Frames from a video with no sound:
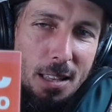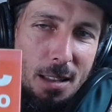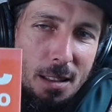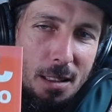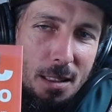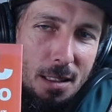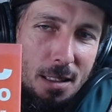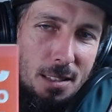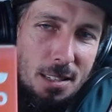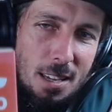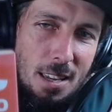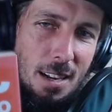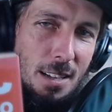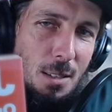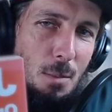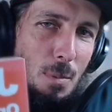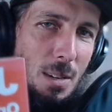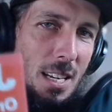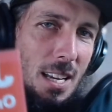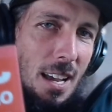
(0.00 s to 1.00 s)
let's get on
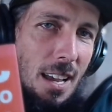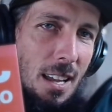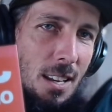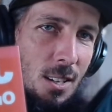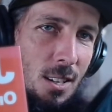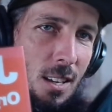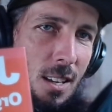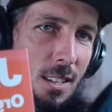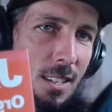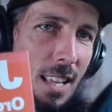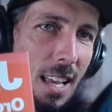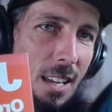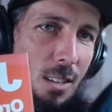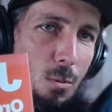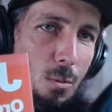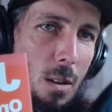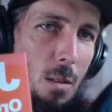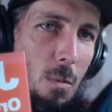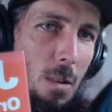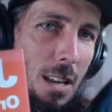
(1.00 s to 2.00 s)
to Madaj, because
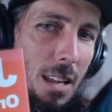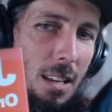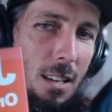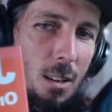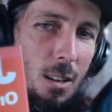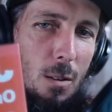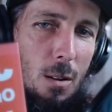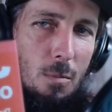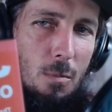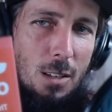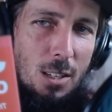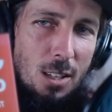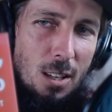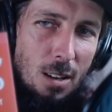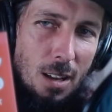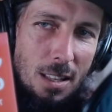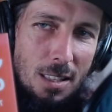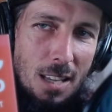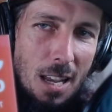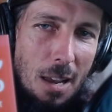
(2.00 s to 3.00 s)
last week we didn't do it and we
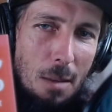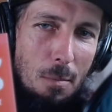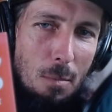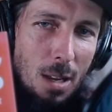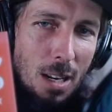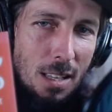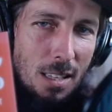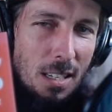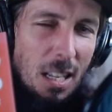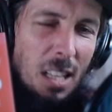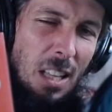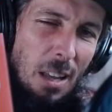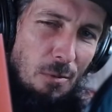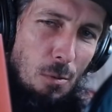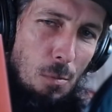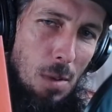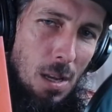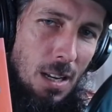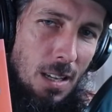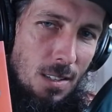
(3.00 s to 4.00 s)
still got 10 minutes,
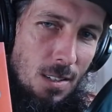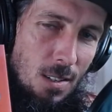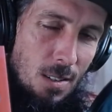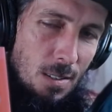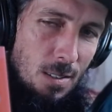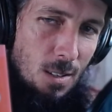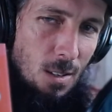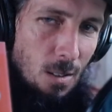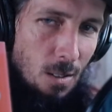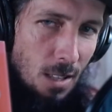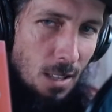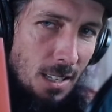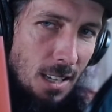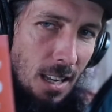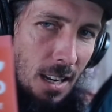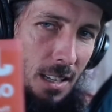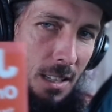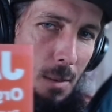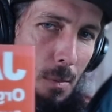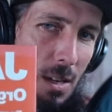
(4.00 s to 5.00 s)
11 minutes. So let's
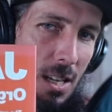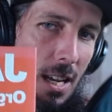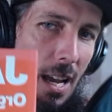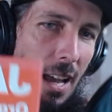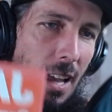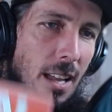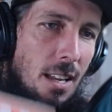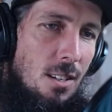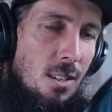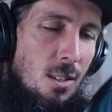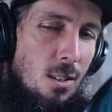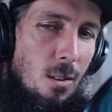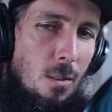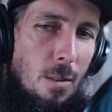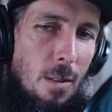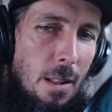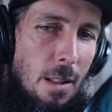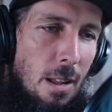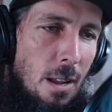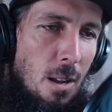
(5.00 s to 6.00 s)
get into Madaj. So
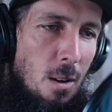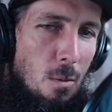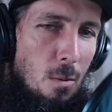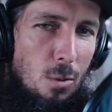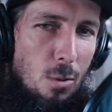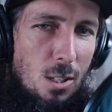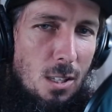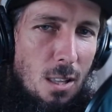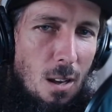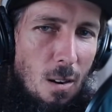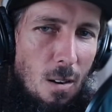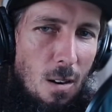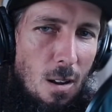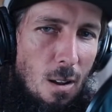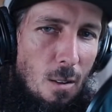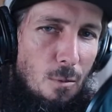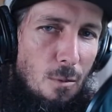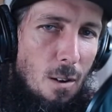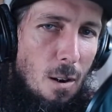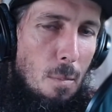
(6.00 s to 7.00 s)
we'll start
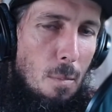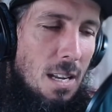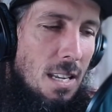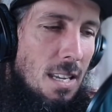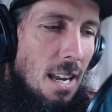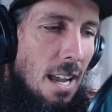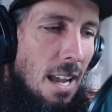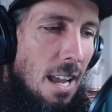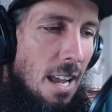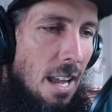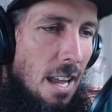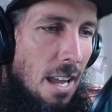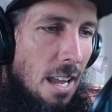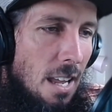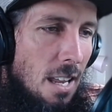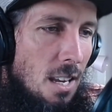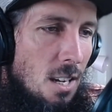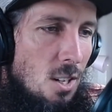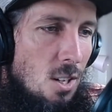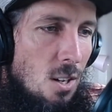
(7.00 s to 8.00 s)
off our
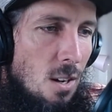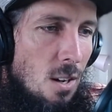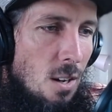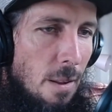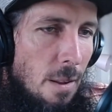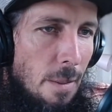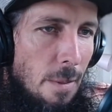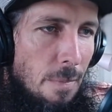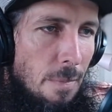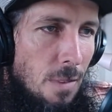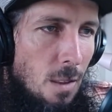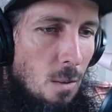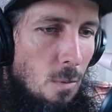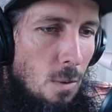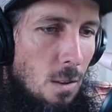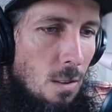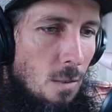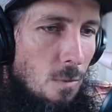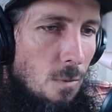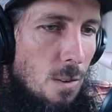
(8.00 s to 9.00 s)
Madaj
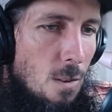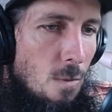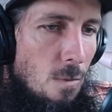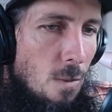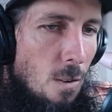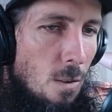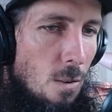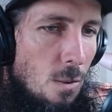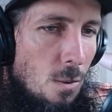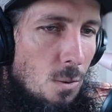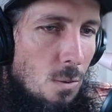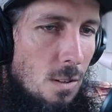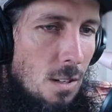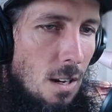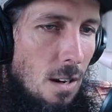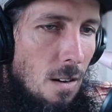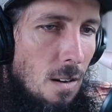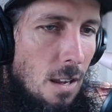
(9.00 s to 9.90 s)
with a few photos, which I already